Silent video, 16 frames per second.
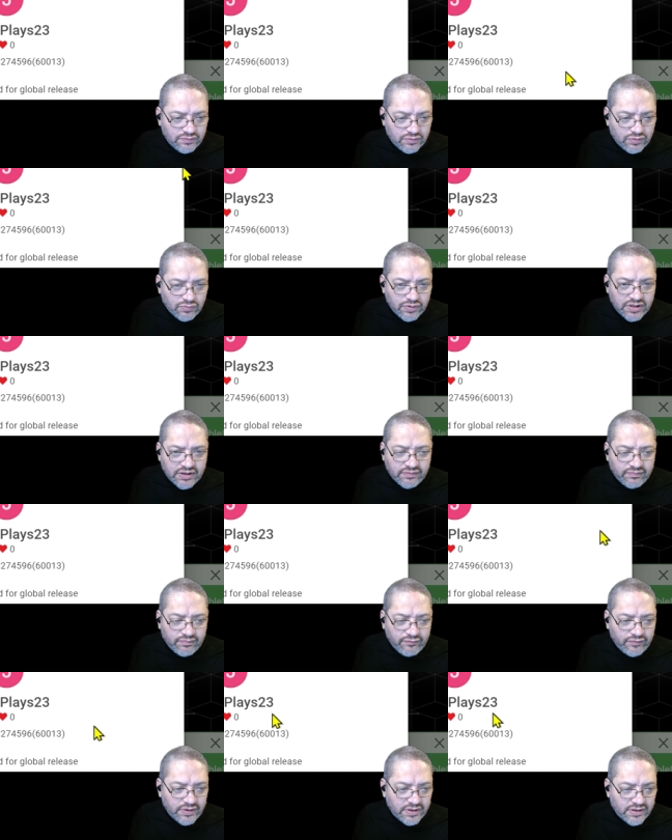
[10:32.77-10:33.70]
for when the,
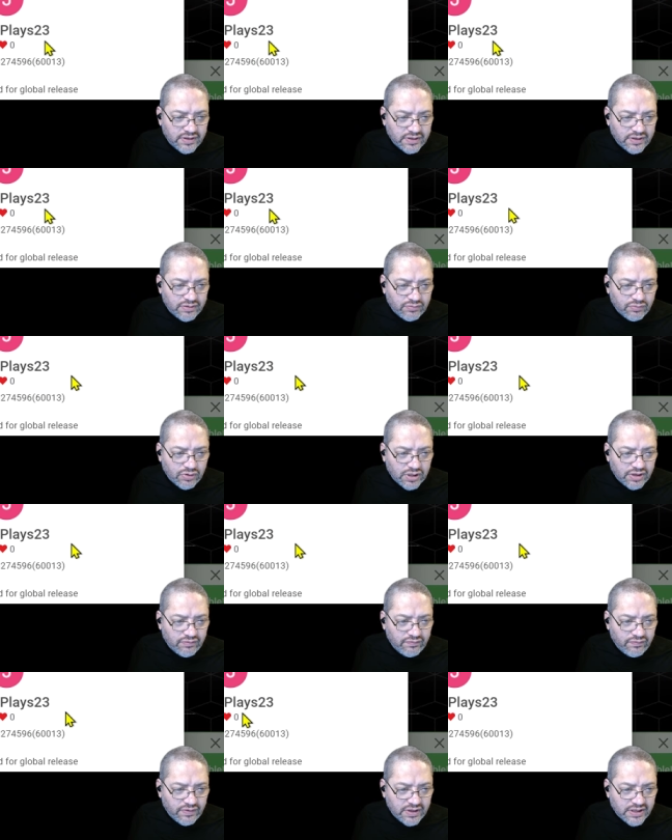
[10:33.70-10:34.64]
the
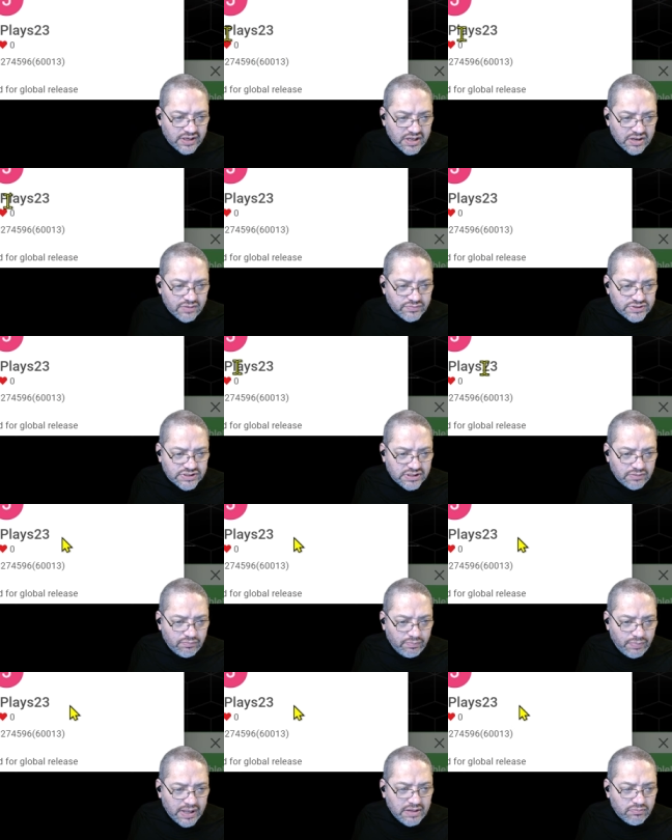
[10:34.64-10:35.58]
rollout finally comes
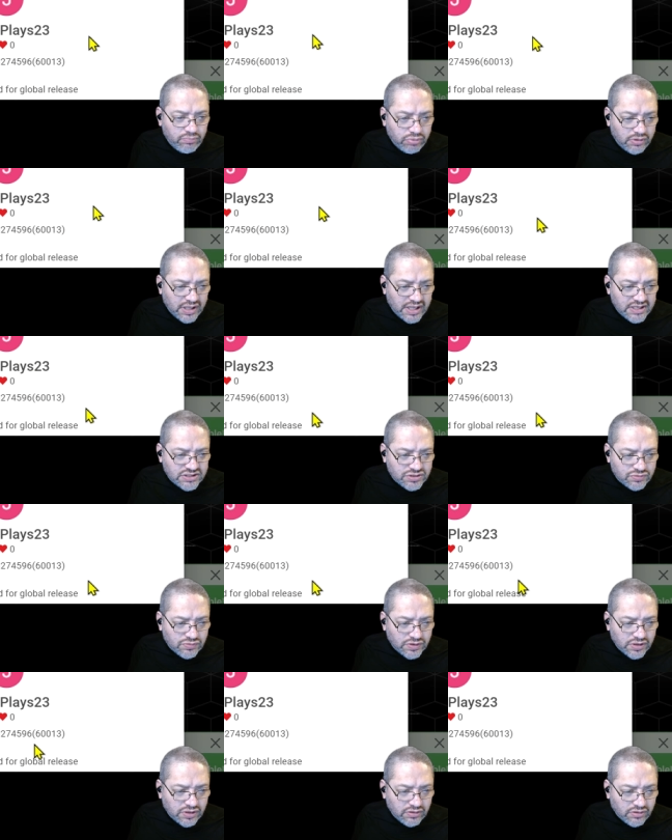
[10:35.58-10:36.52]
in. Ben Place
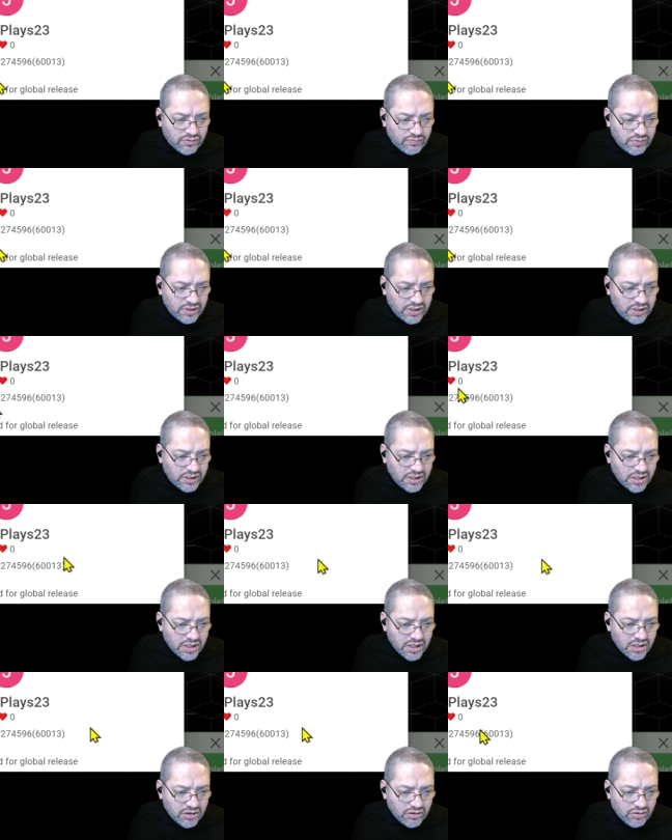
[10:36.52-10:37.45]
23.
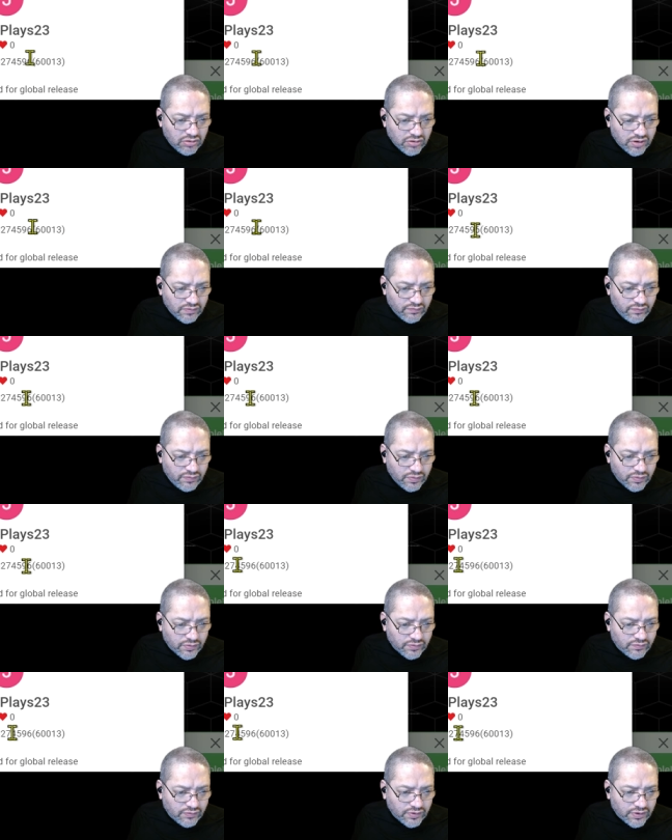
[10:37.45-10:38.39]
Looking
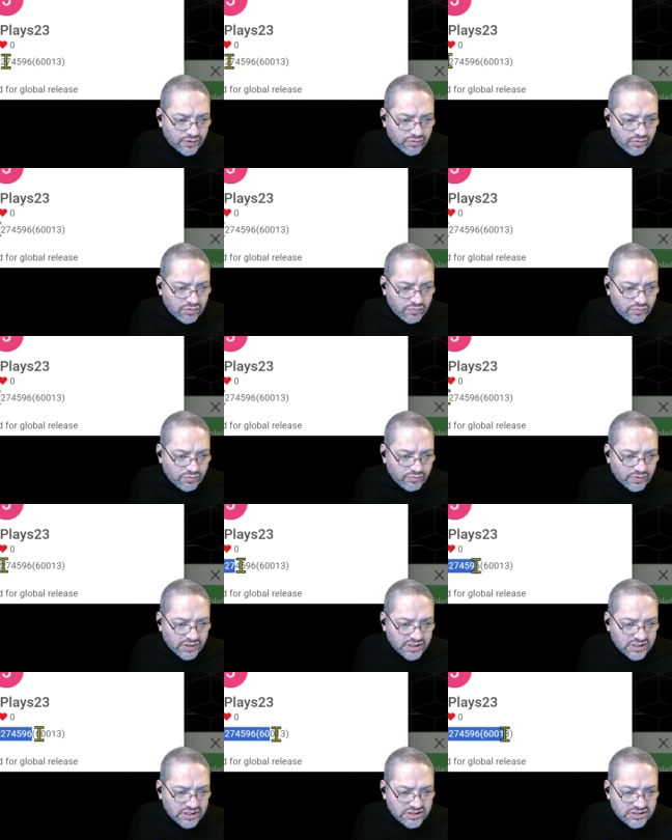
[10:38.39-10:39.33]
forward for the global
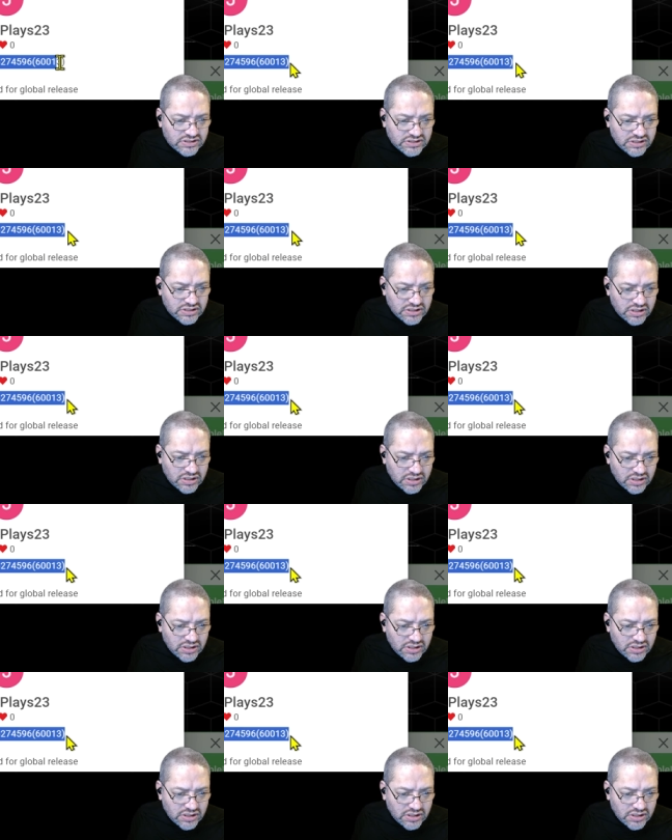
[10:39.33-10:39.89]
release.